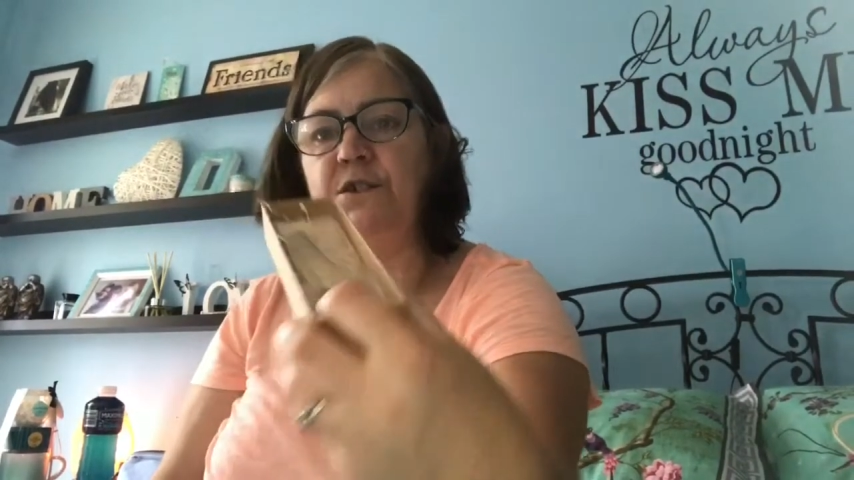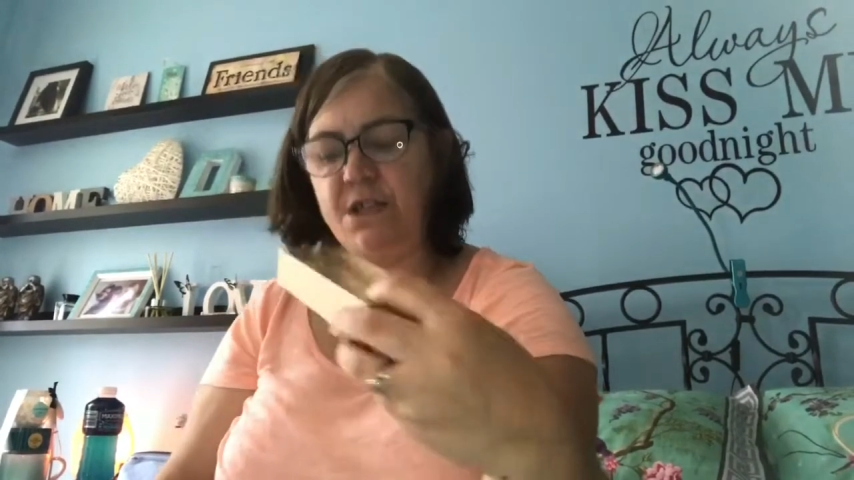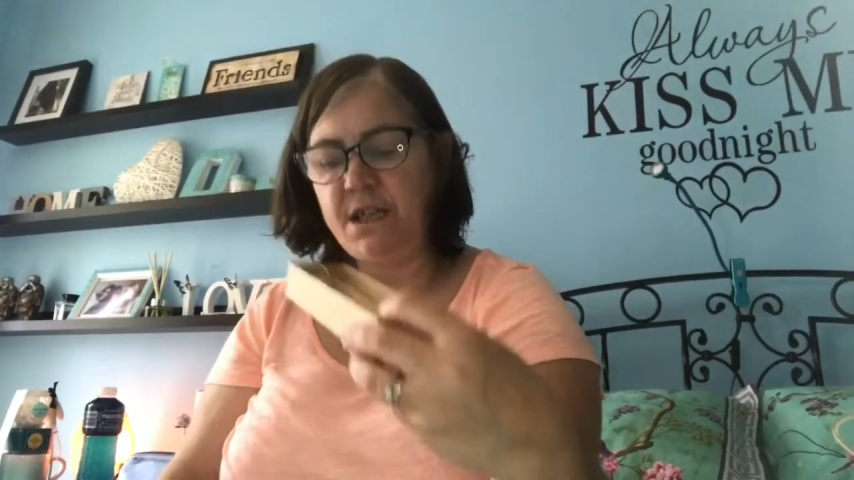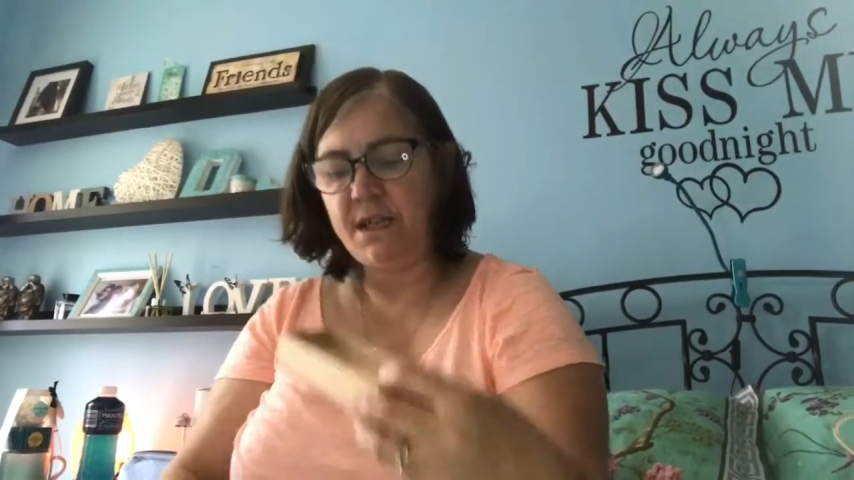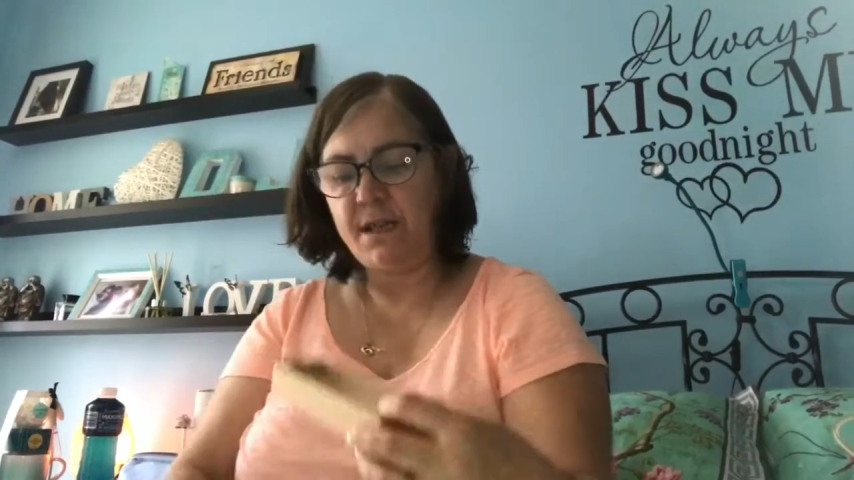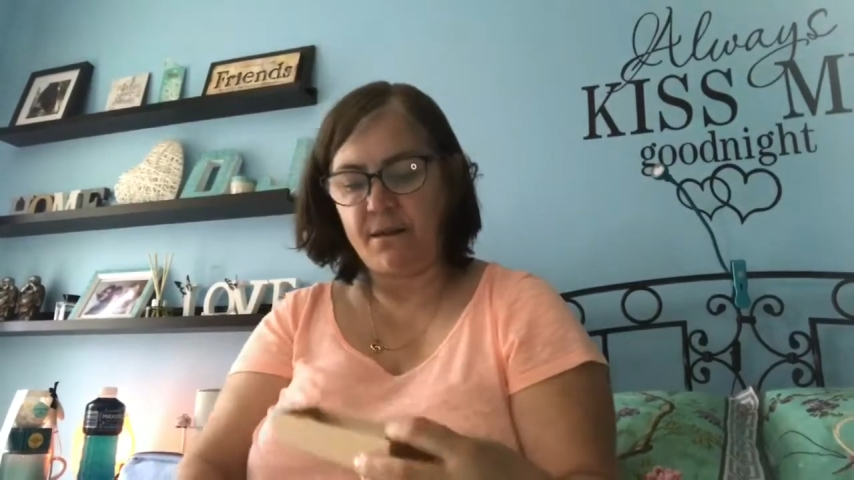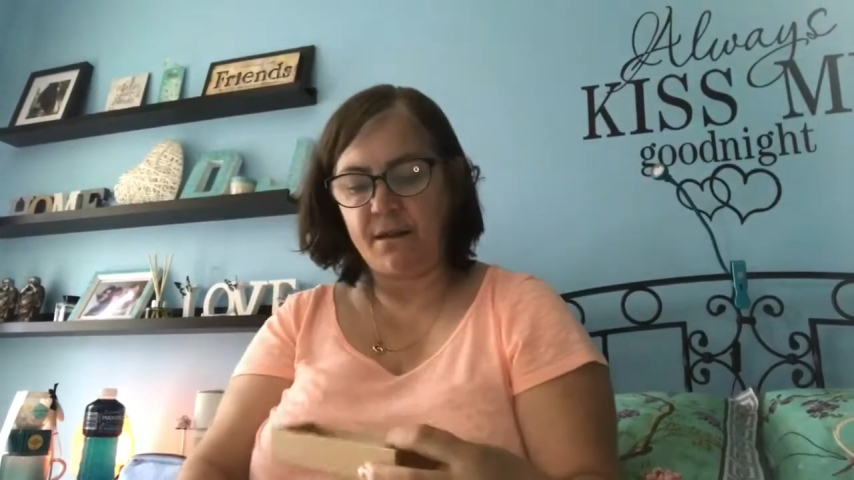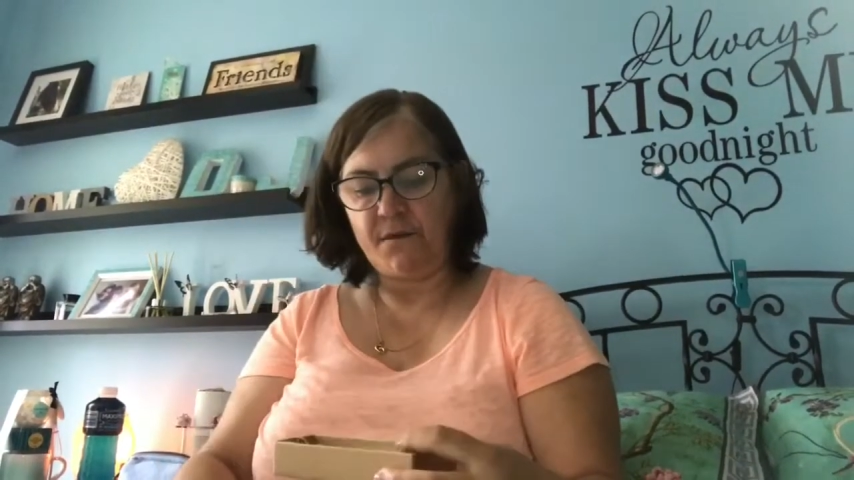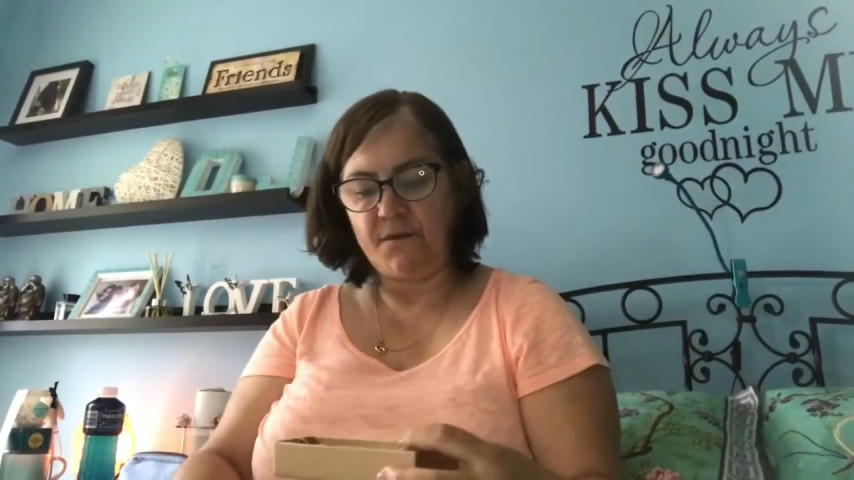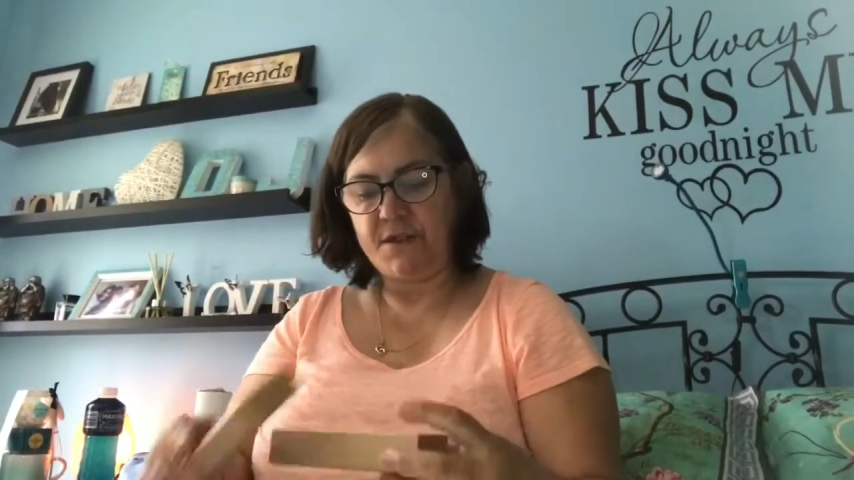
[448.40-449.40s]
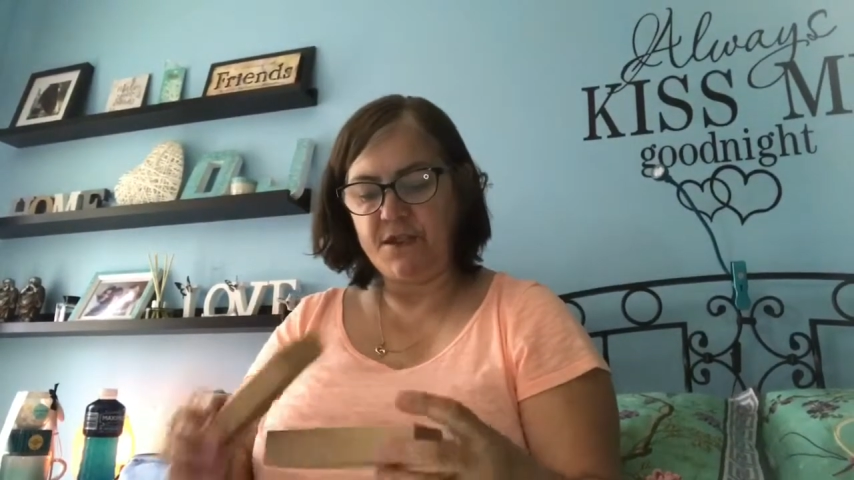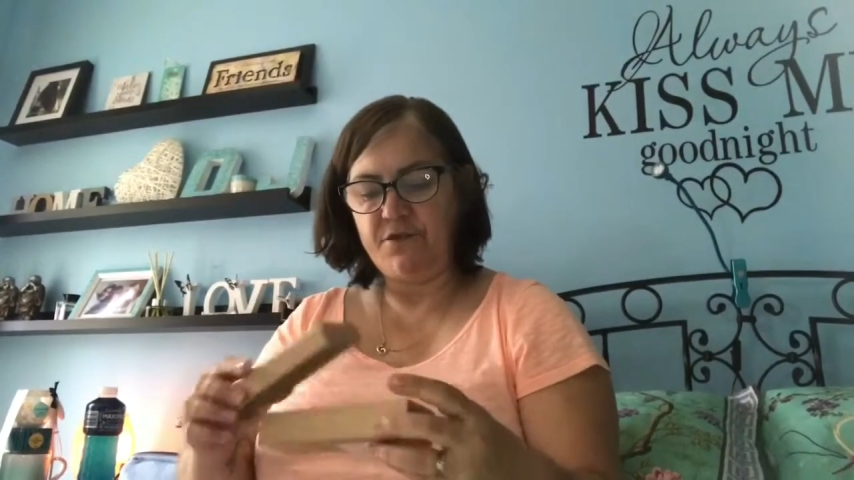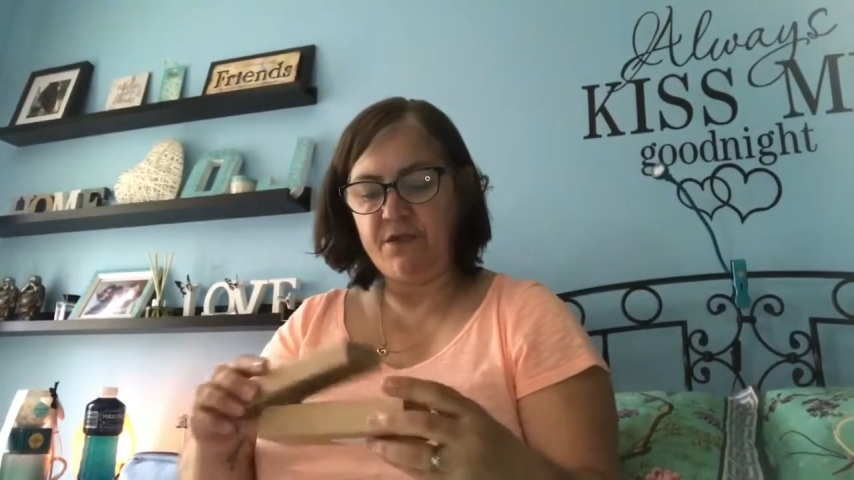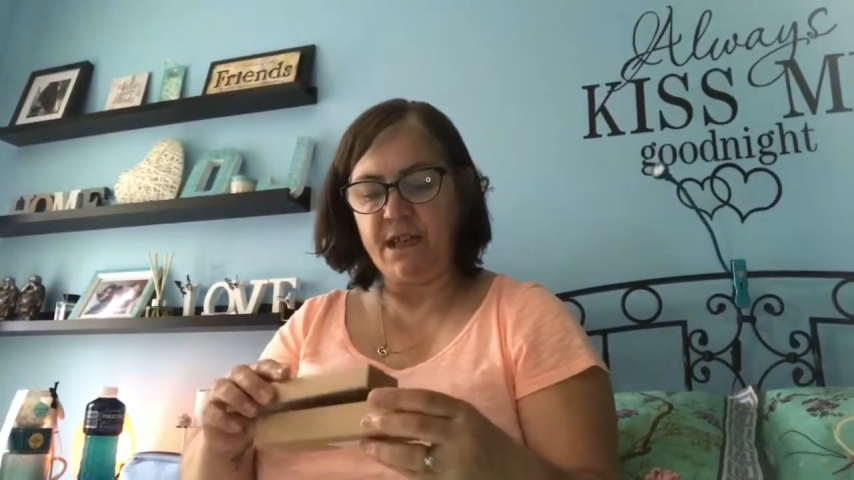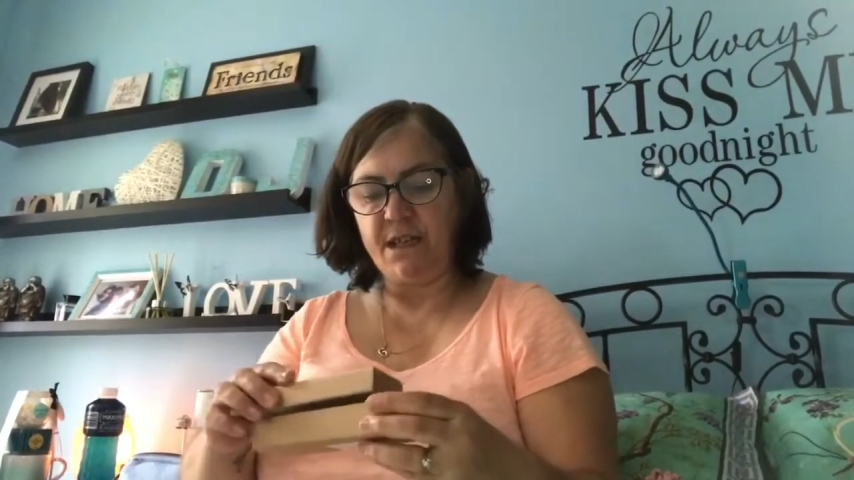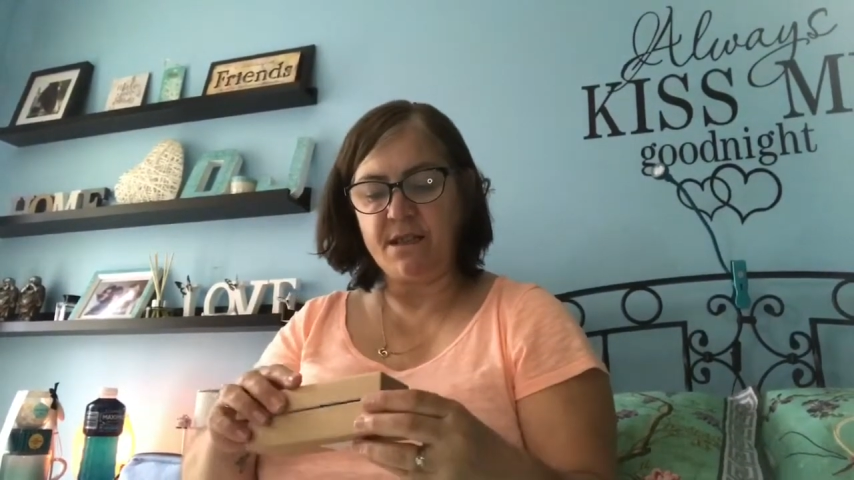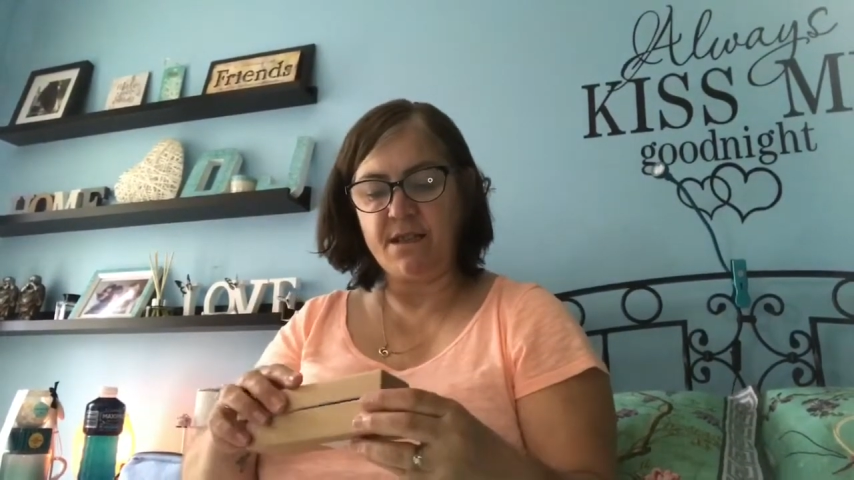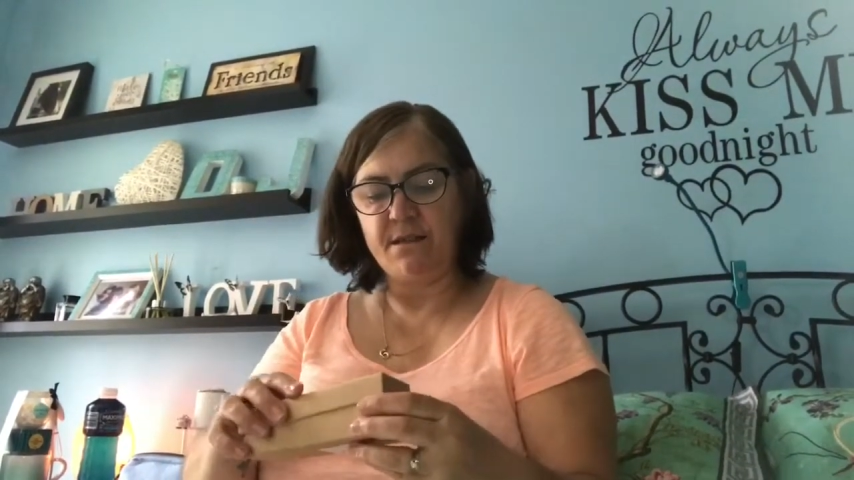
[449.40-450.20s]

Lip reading: She loves to read,